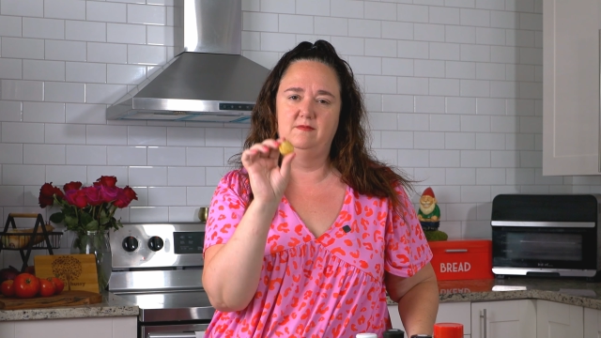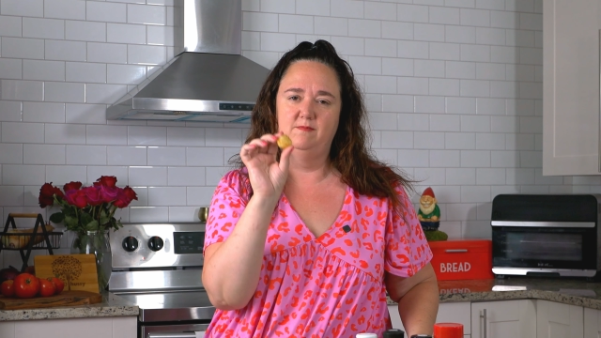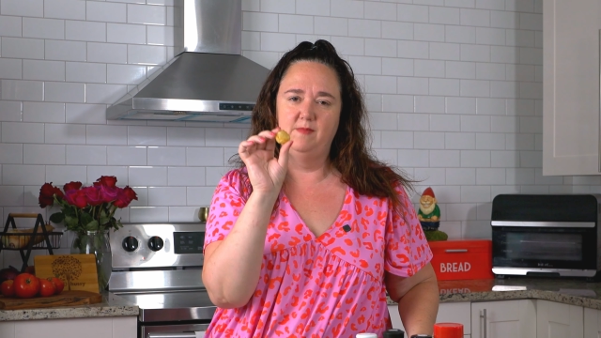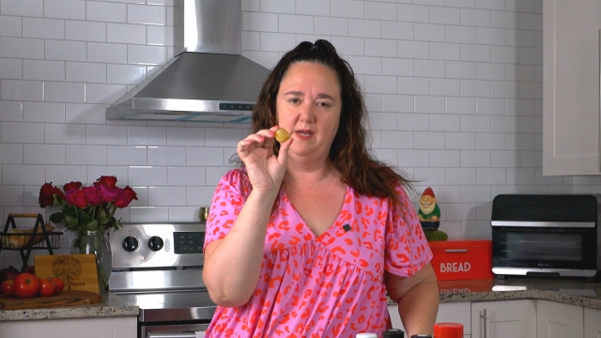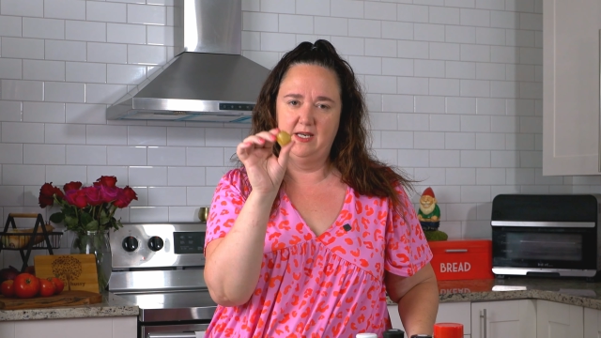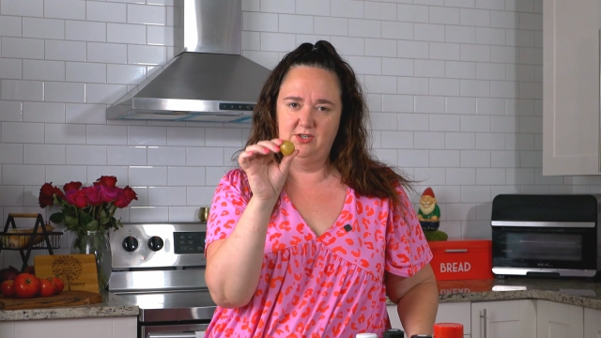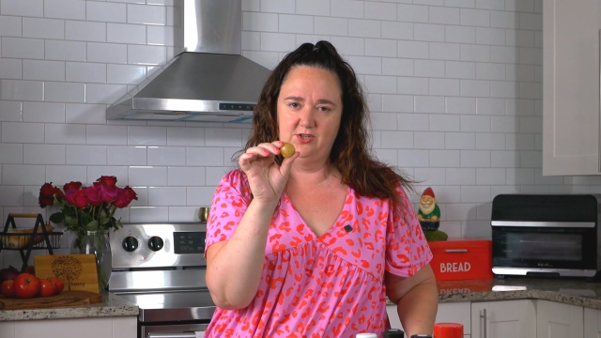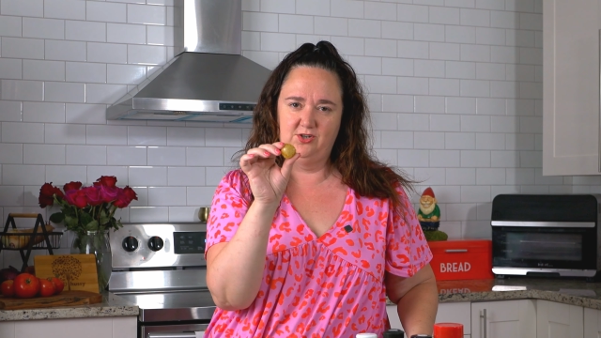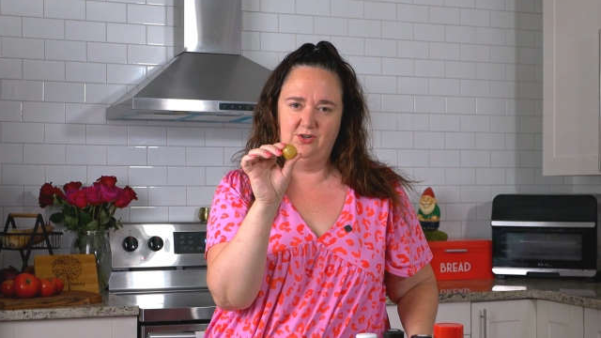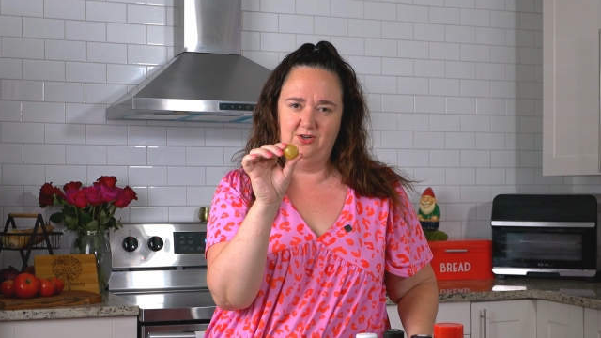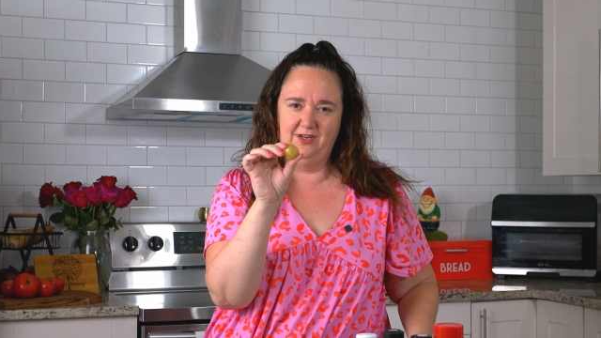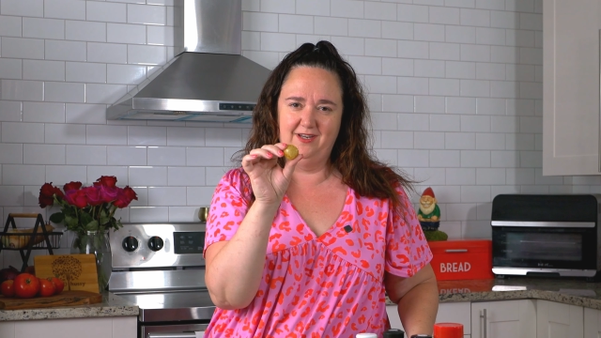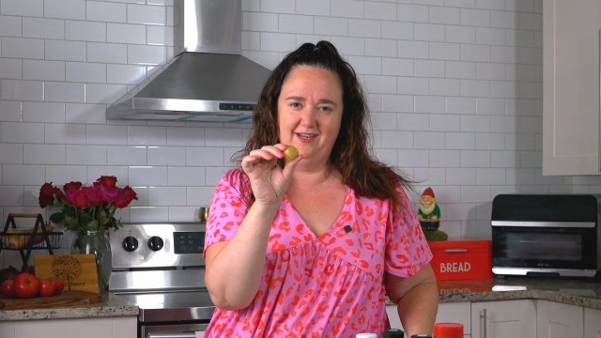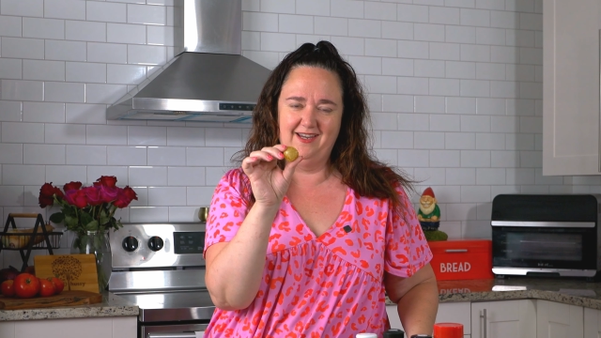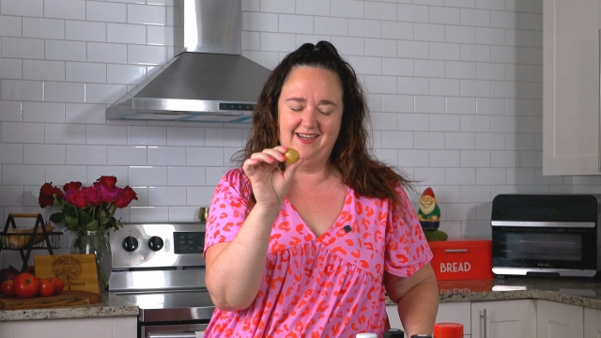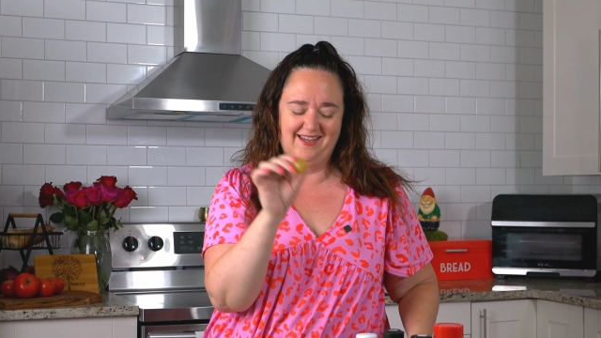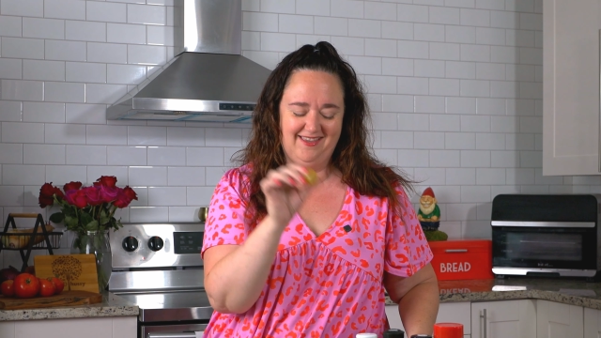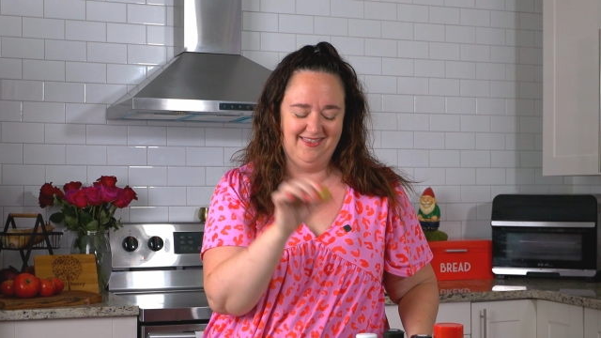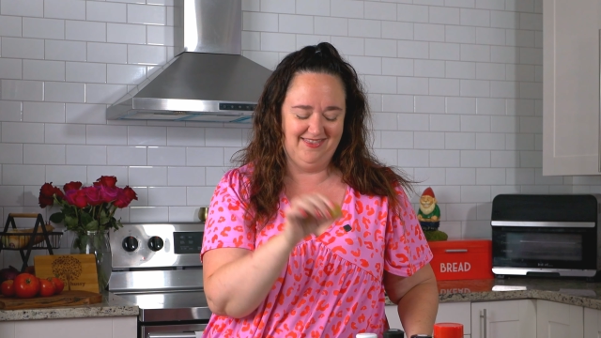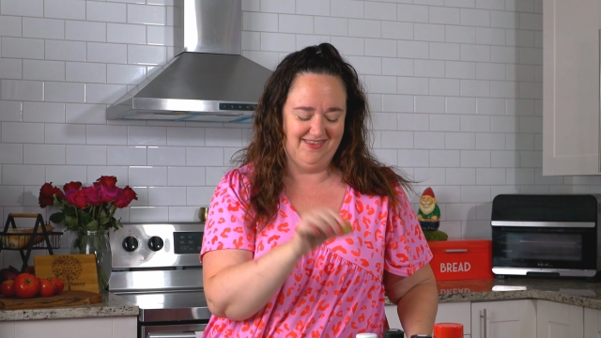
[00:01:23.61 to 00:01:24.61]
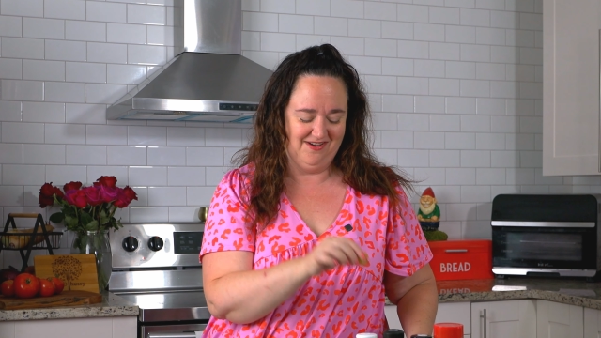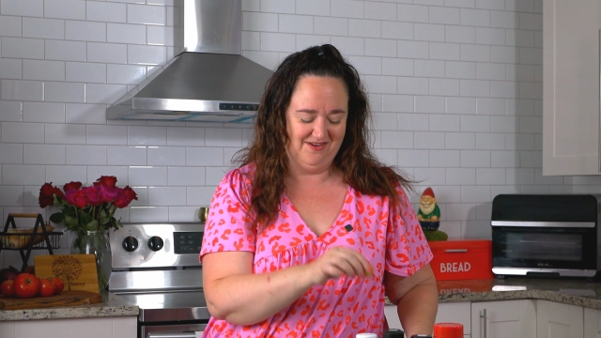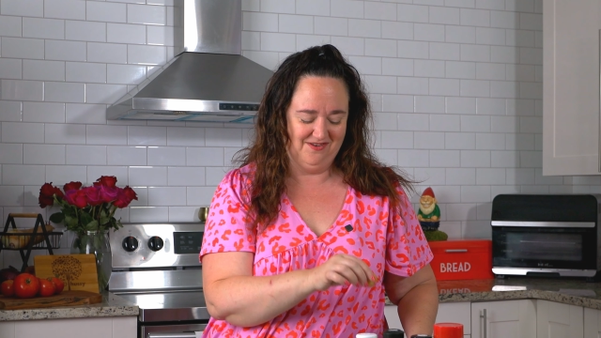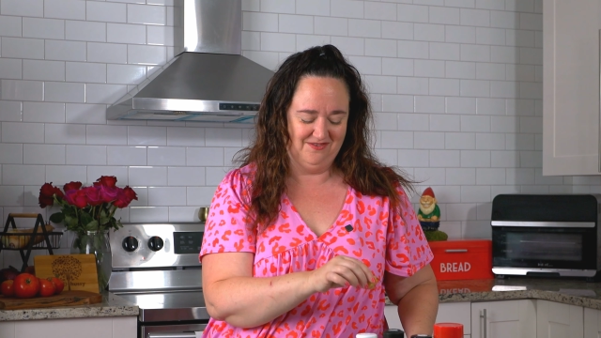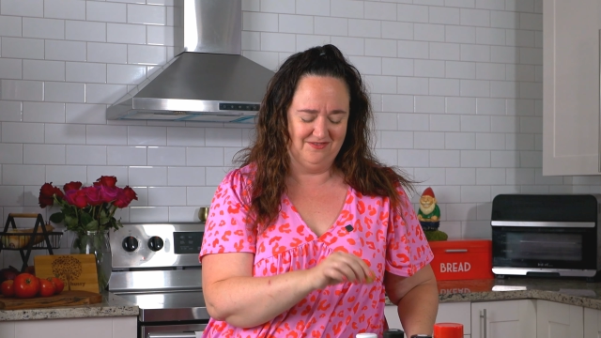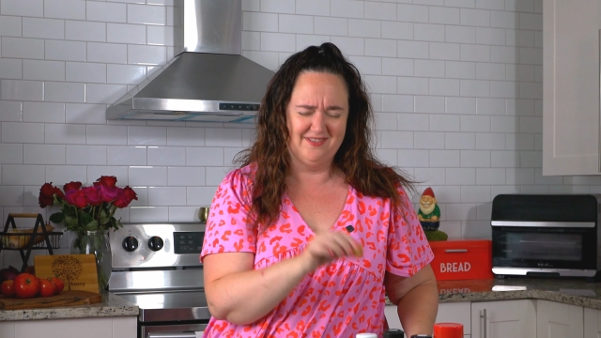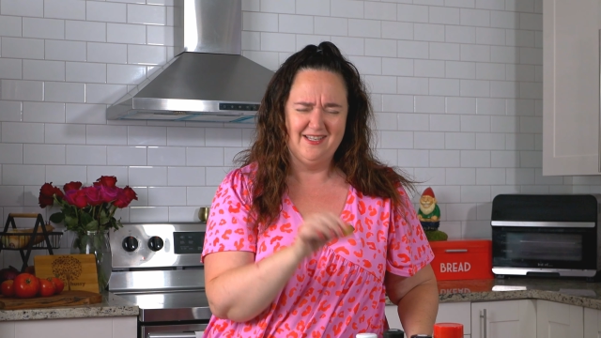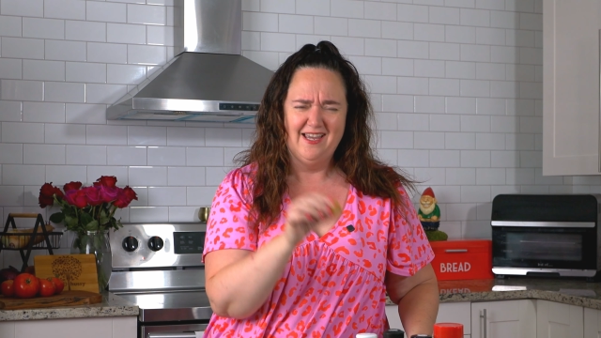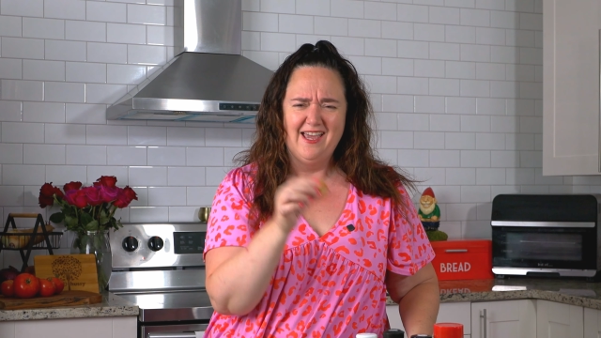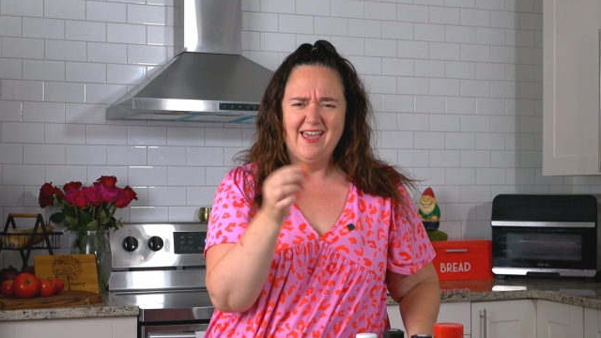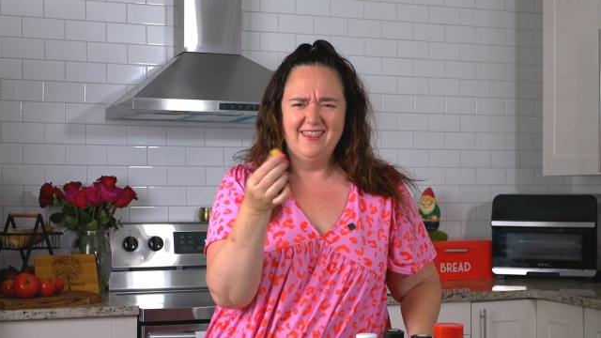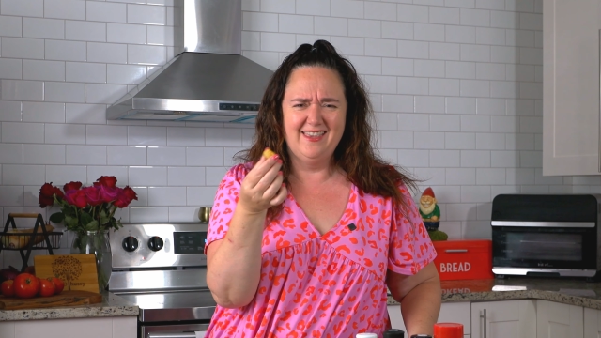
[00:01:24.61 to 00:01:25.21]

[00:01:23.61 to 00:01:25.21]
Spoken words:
Make sure you get those.